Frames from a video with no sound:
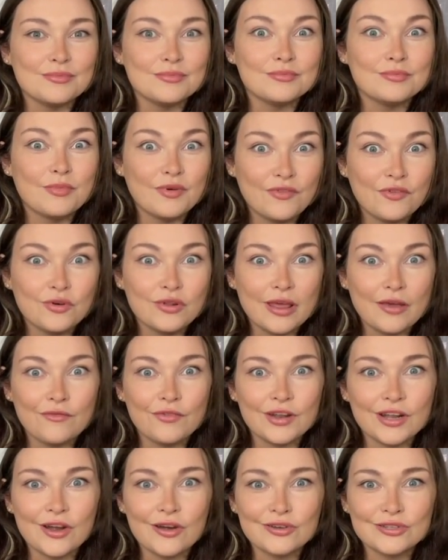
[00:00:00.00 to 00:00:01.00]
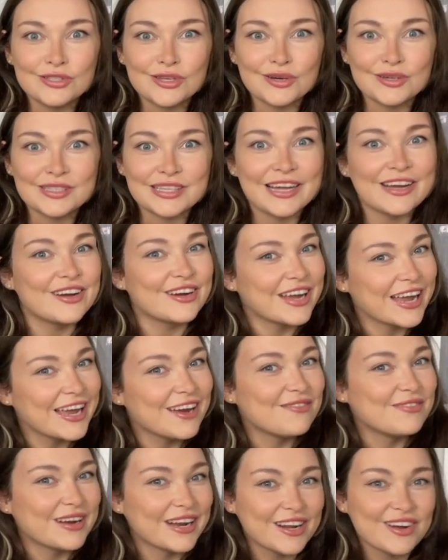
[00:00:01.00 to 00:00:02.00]
before that video. So I was like, okay,
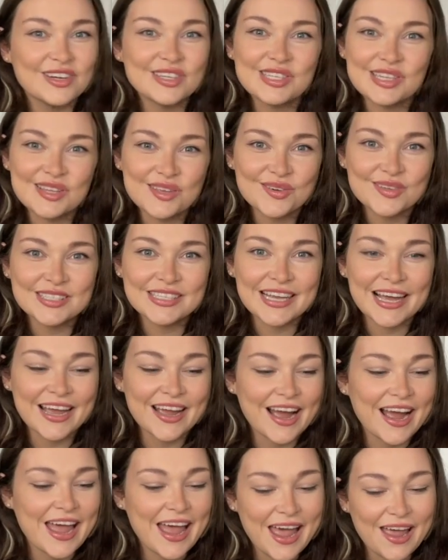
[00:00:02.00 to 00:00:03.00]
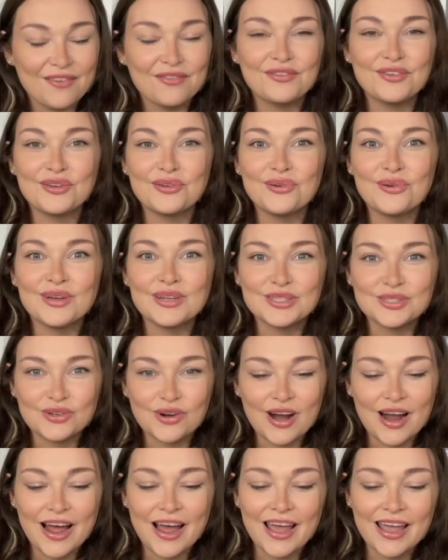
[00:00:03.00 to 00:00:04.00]
when I go to the USA, I have to
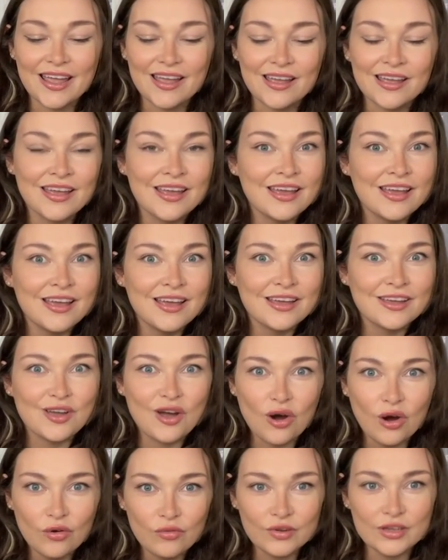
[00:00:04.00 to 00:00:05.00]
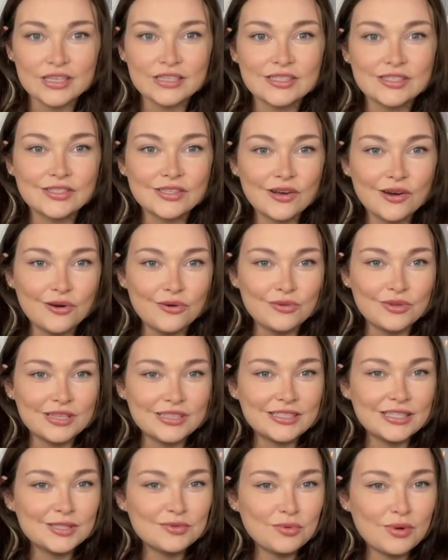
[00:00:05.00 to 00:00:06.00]
try Culver's. So
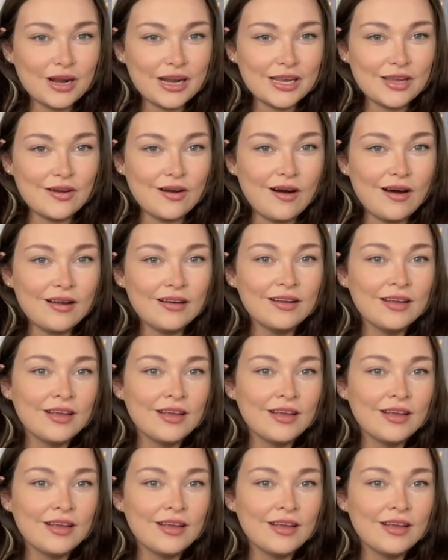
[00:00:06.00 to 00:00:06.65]
this is what I got,